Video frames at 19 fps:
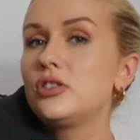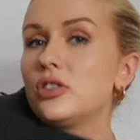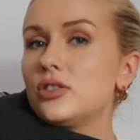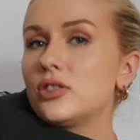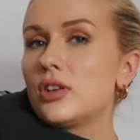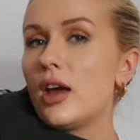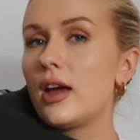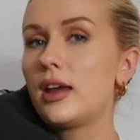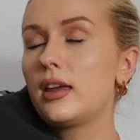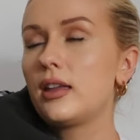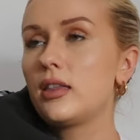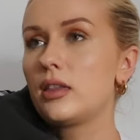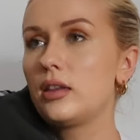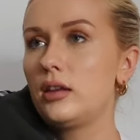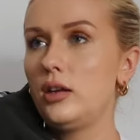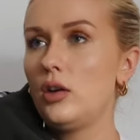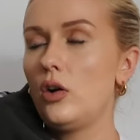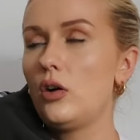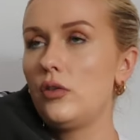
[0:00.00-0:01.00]
just like
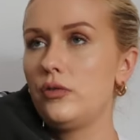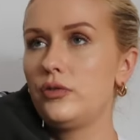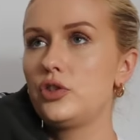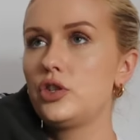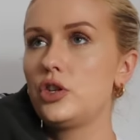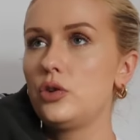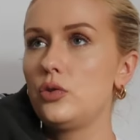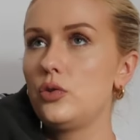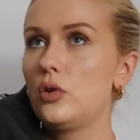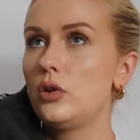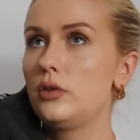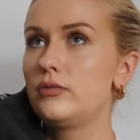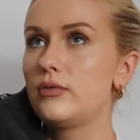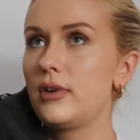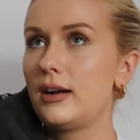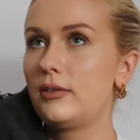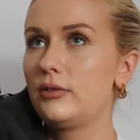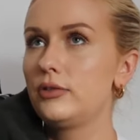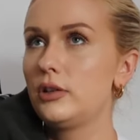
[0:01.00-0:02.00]
the offshoot of
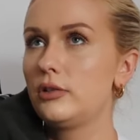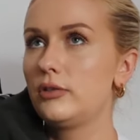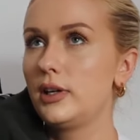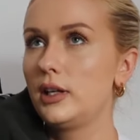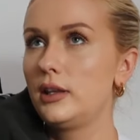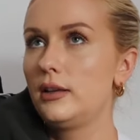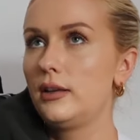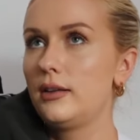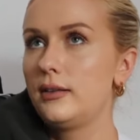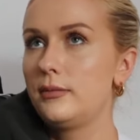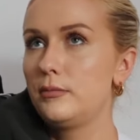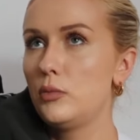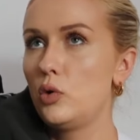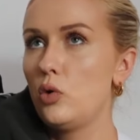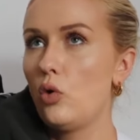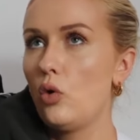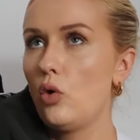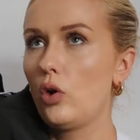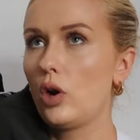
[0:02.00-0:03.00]
Ralph Lauren that is
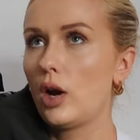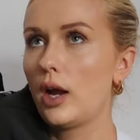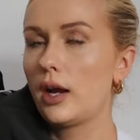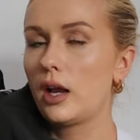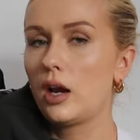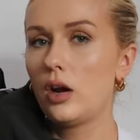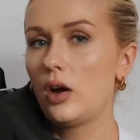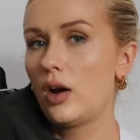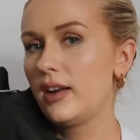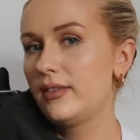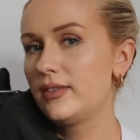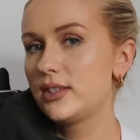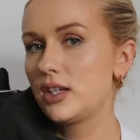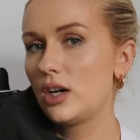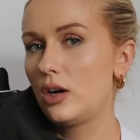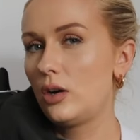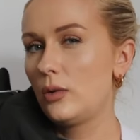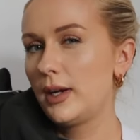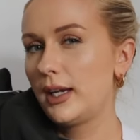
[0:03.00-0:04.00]
more like
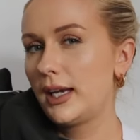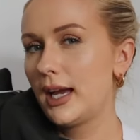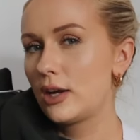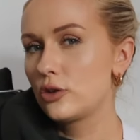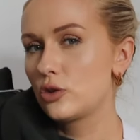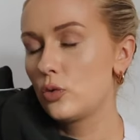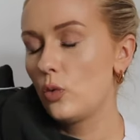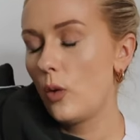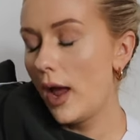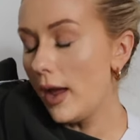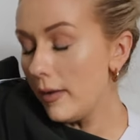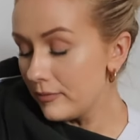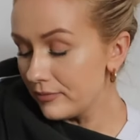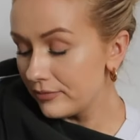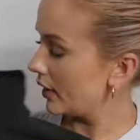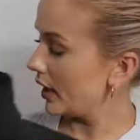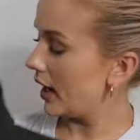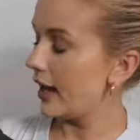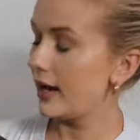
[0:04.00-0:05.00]
lifestyle and casual wear.
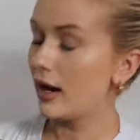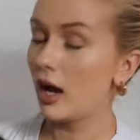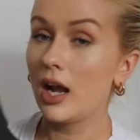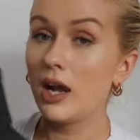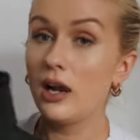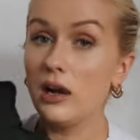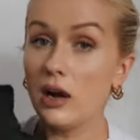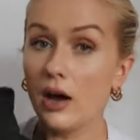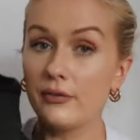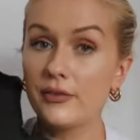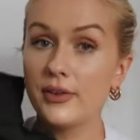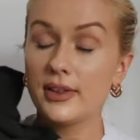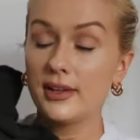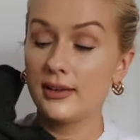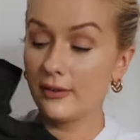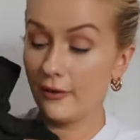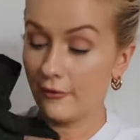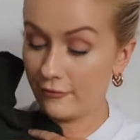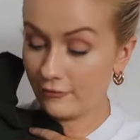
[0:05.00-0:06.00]
And I love
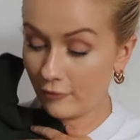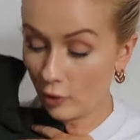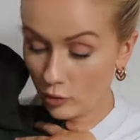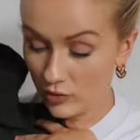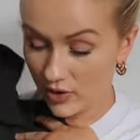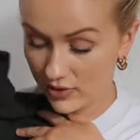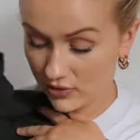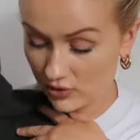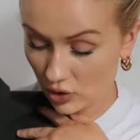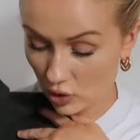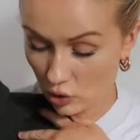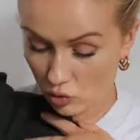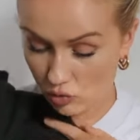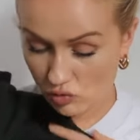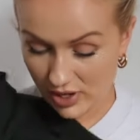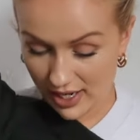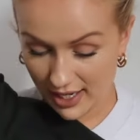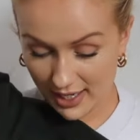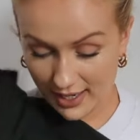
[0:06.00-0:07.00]
this forest
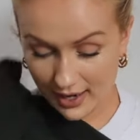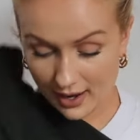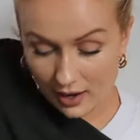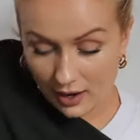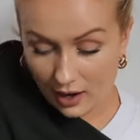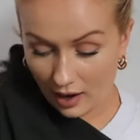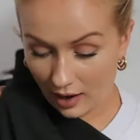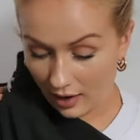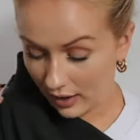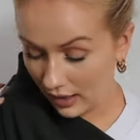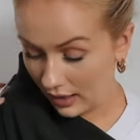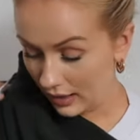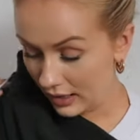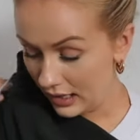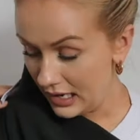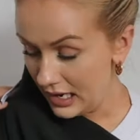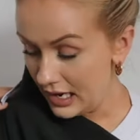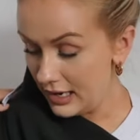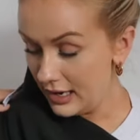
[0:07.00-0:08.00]
green colour.